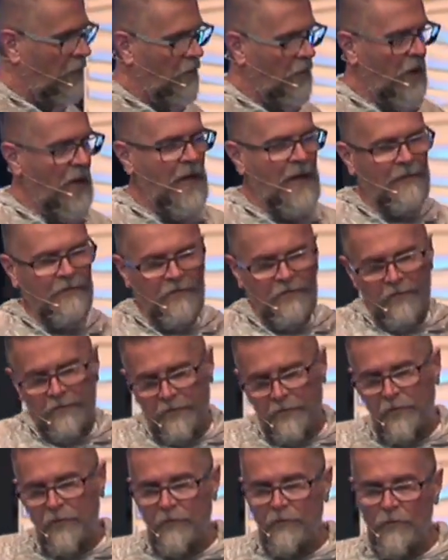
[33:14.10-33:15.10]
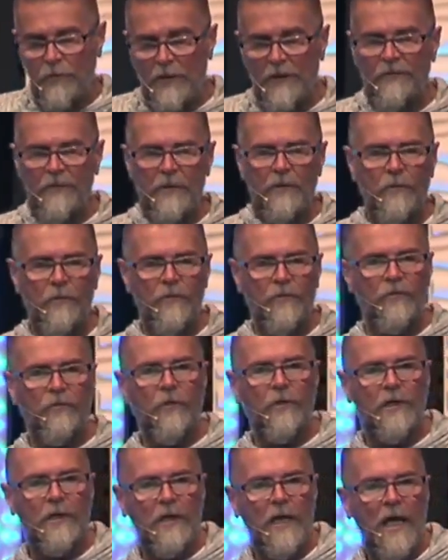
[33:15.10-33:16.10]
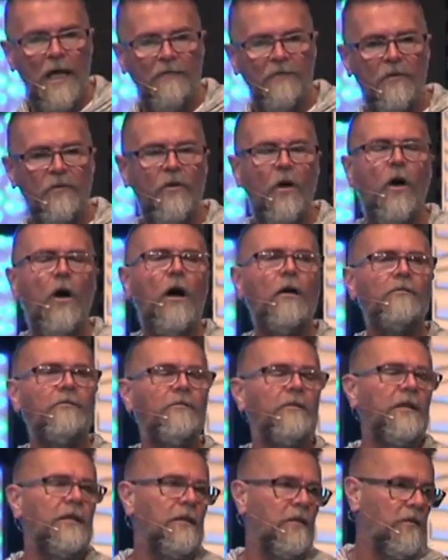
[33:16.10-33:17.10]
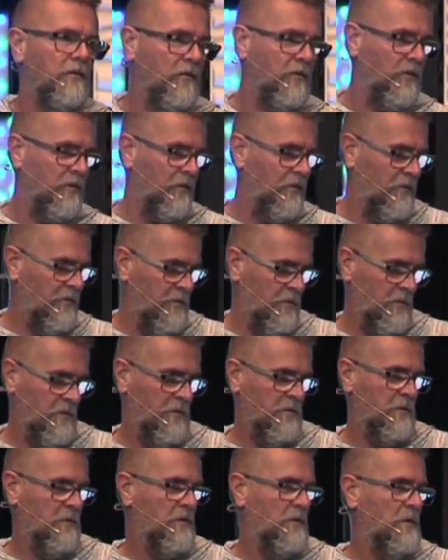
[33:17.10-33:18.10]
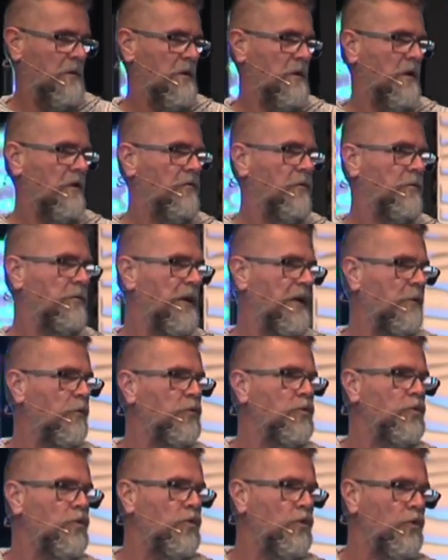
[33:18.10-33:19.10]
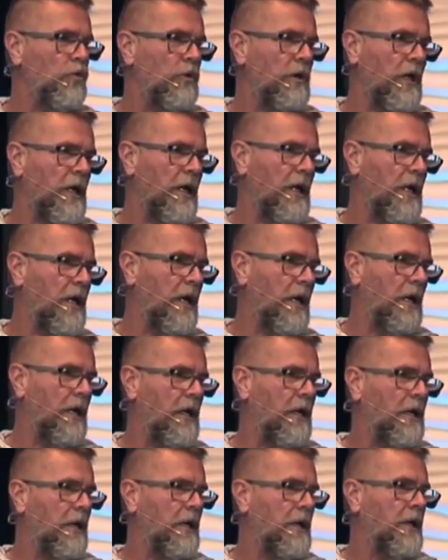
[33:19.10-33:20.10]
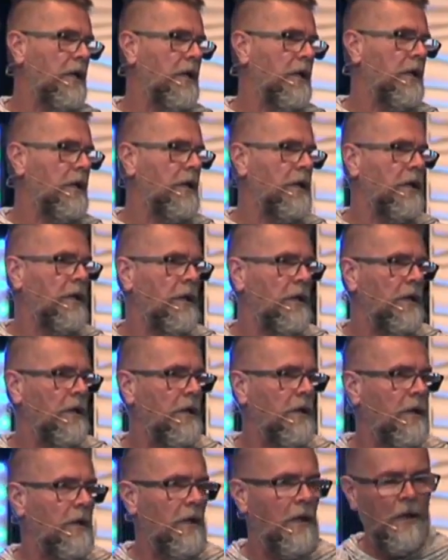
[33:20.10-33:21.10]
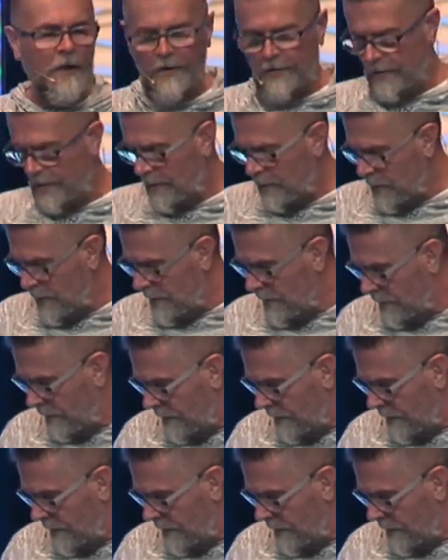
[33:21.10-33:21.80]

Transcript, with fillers: our lives to living a restricted life is offense. Everybody, ooh, yeah. Yeah, it's like one of